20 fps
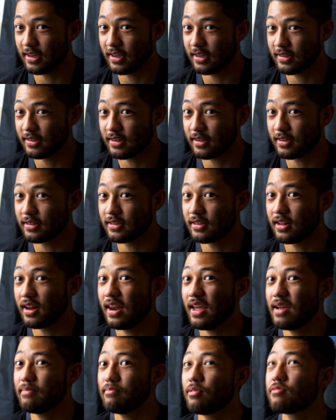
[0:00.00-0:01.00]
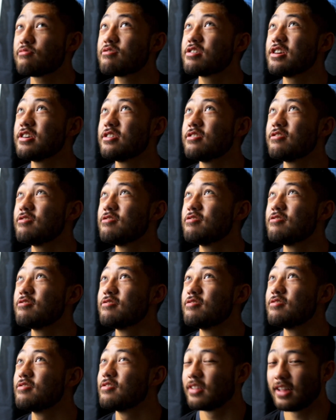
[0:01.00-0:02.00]
is slippery.
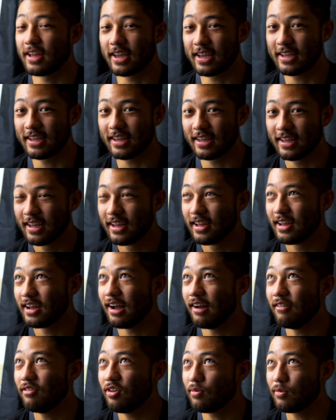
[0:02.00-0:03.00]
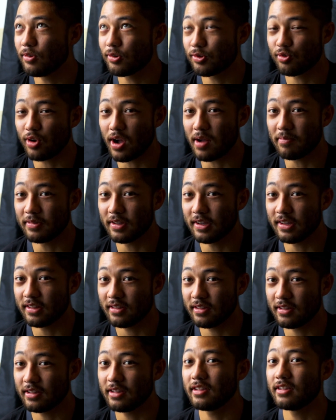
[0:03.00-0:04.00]
Like, I've almost dropped it
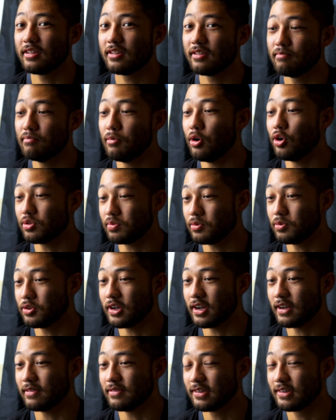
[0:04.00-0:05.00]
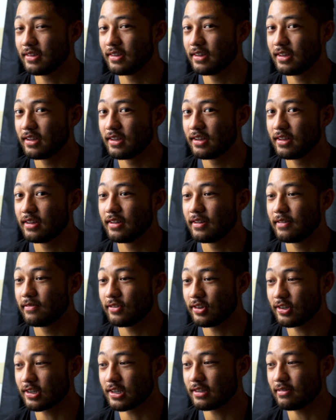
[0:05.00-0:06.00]
multiple times
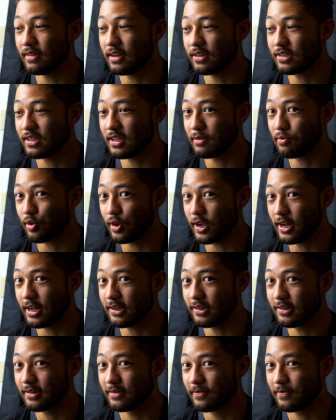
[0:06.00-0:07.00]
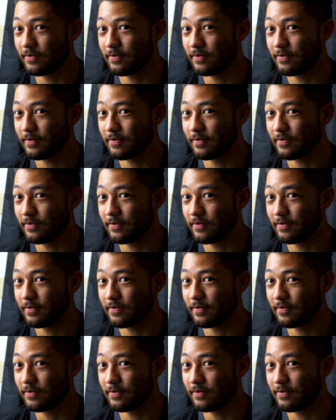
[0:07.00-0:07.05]
just because of how slippery it is.